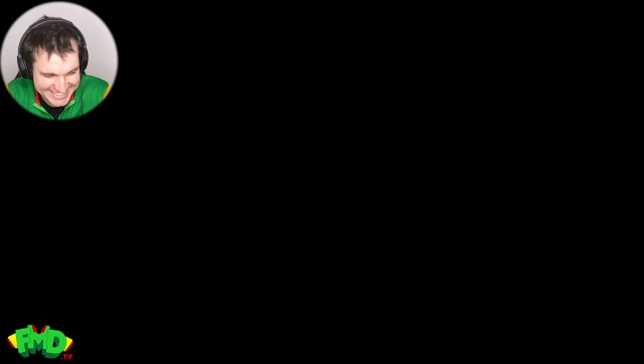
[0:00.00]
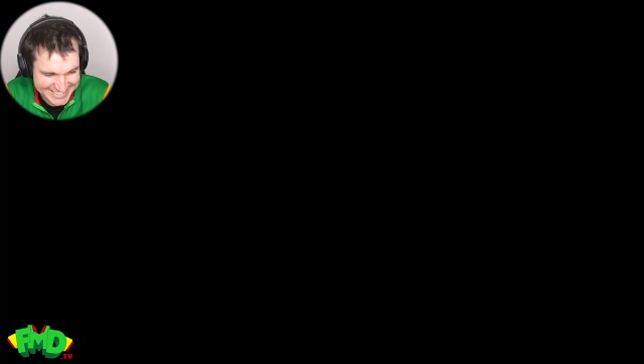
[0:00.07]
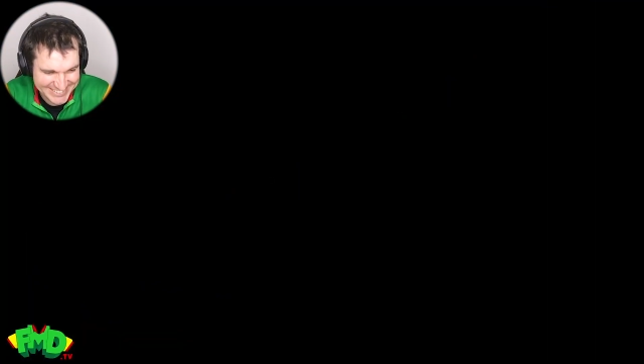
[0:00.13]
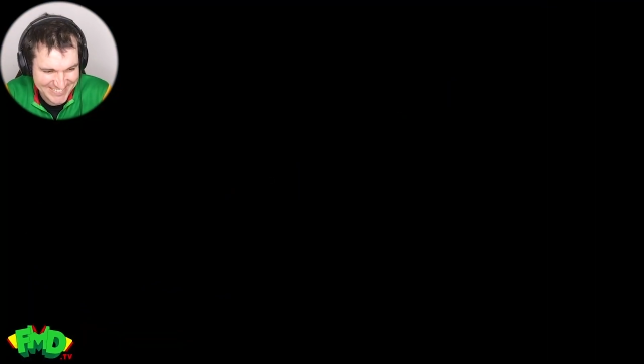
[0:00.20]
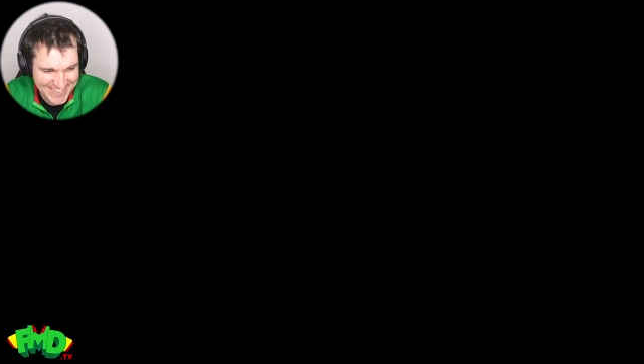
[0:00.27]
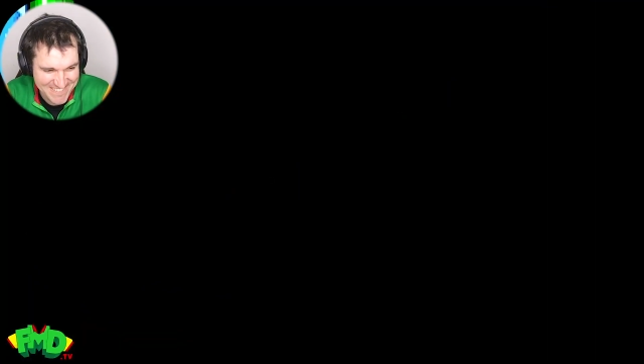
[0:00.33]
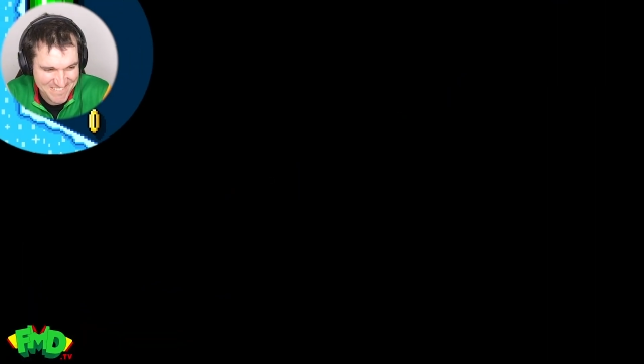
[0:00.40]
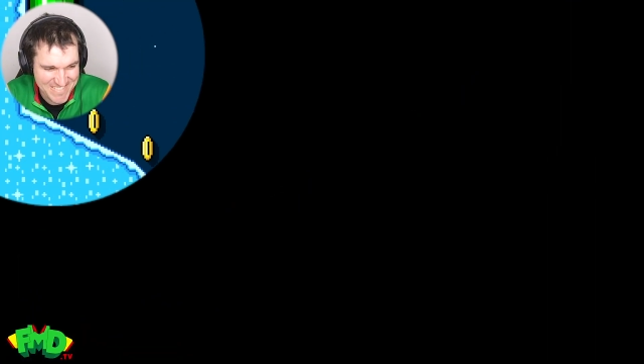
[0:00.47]
this
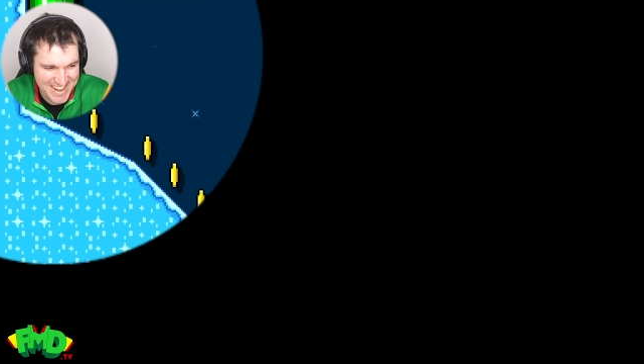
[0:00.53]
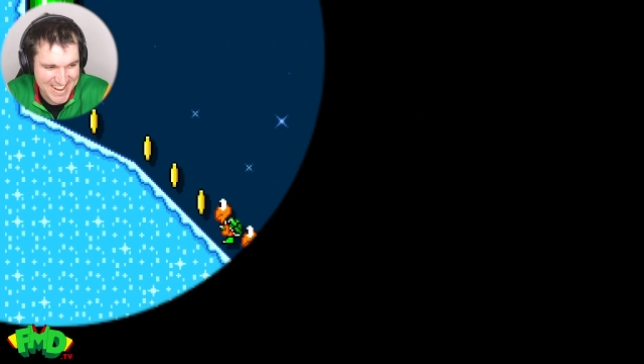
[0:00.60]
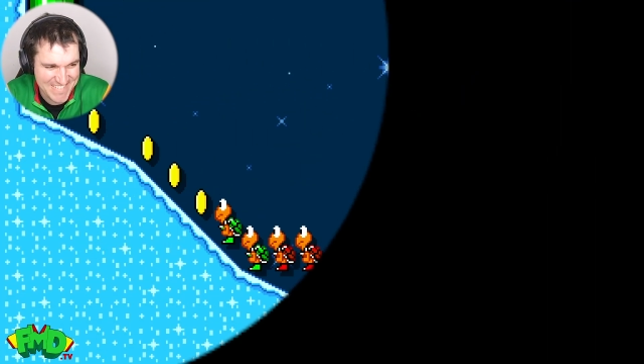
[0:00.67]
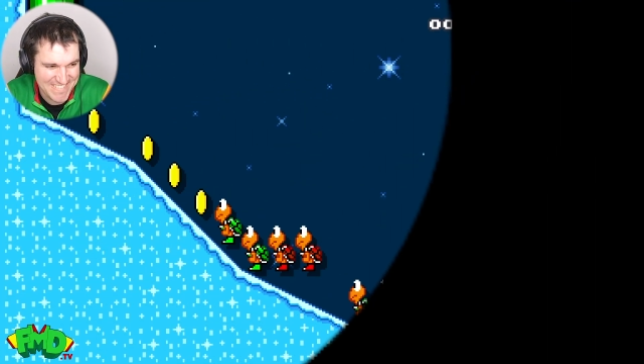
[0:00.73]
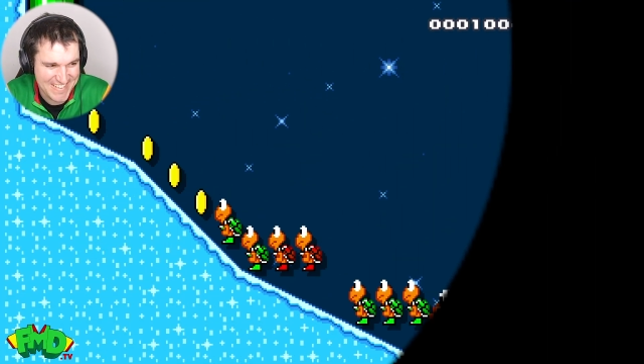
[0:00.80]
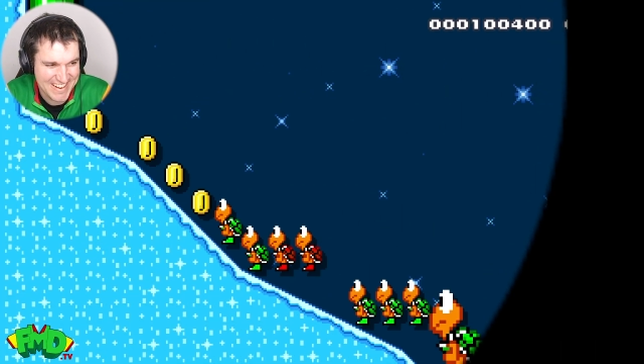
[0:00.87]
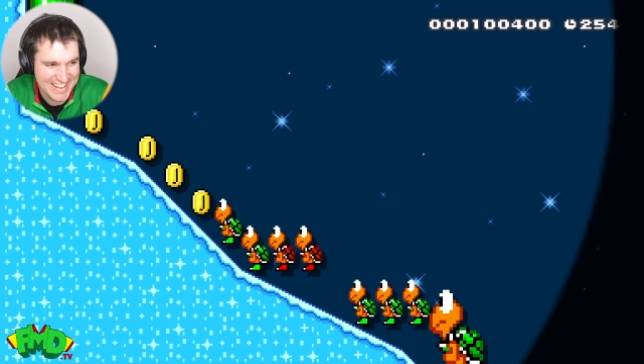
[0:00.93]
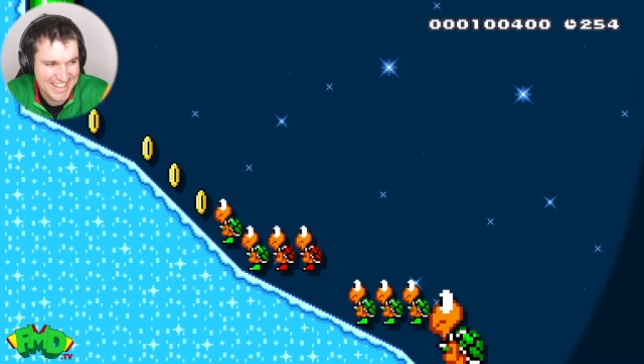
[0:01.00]
is
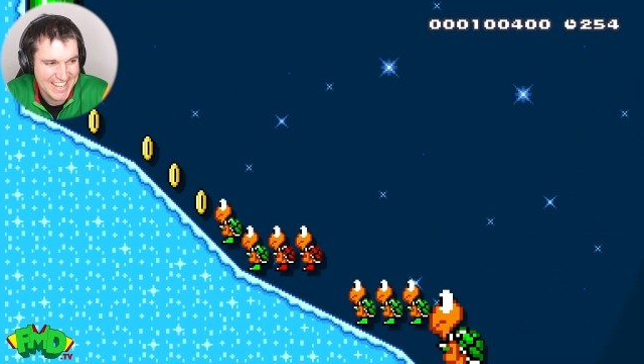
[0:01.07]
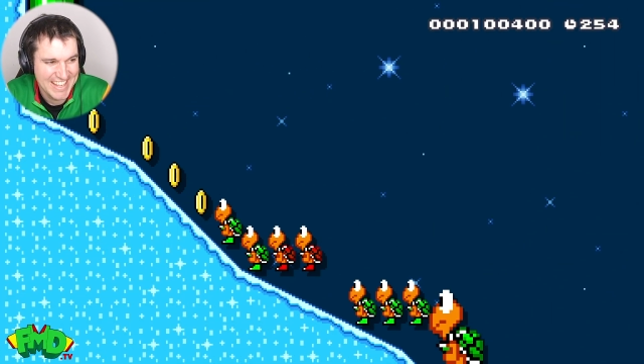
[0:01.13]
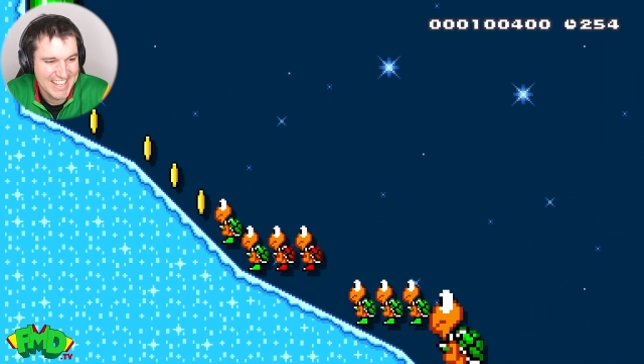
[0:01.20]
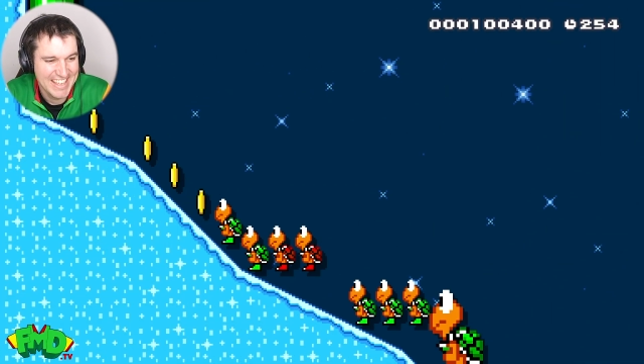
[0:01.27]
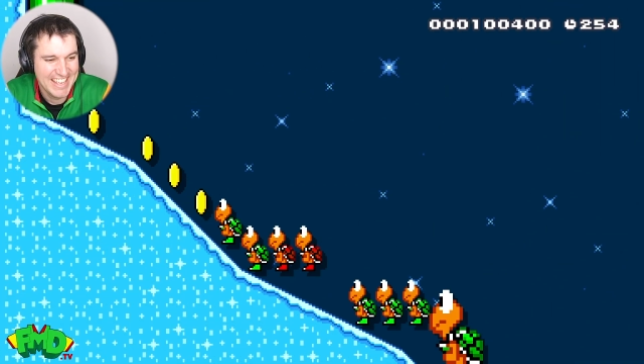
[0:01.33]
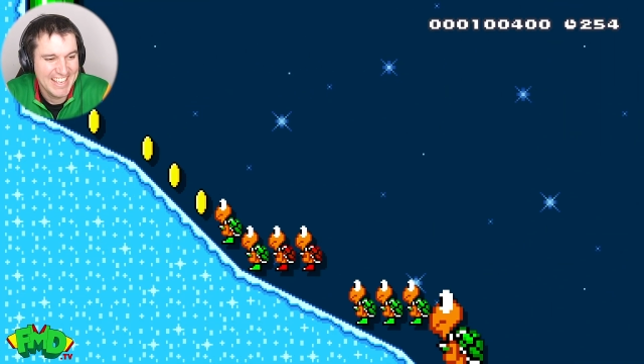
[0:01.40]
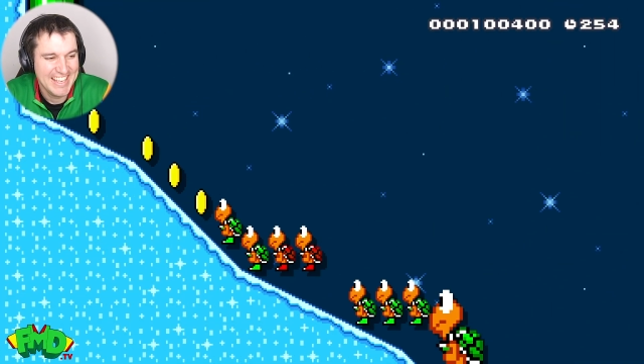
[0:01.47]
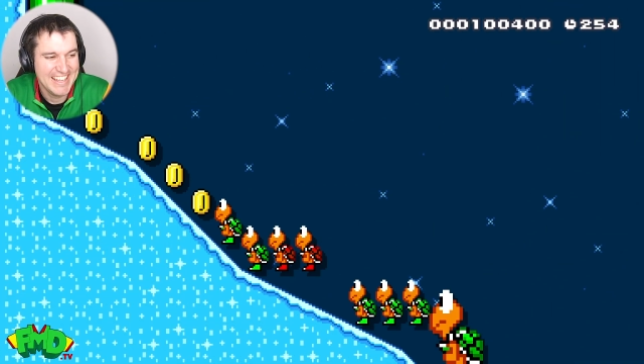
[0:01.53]
my favorite.
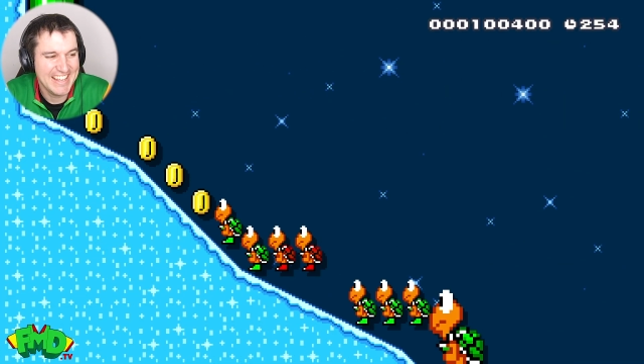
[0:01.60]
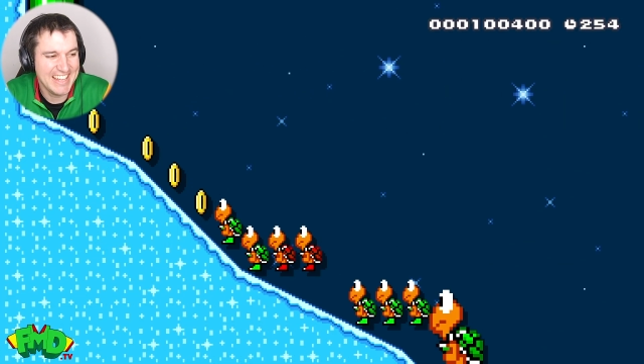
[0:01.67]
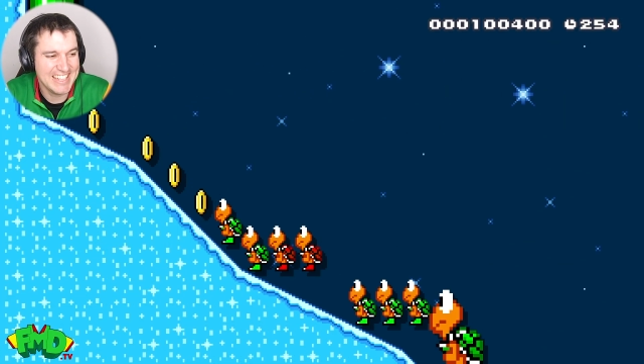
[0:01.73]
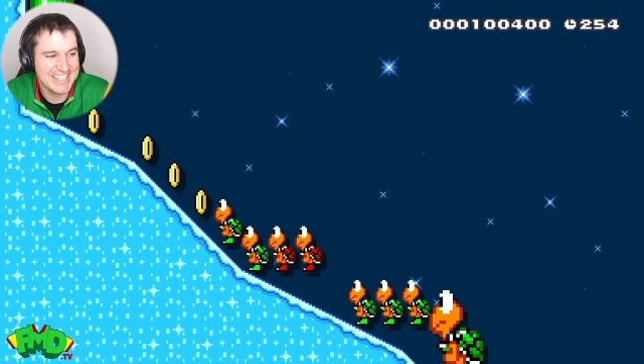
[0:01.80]
This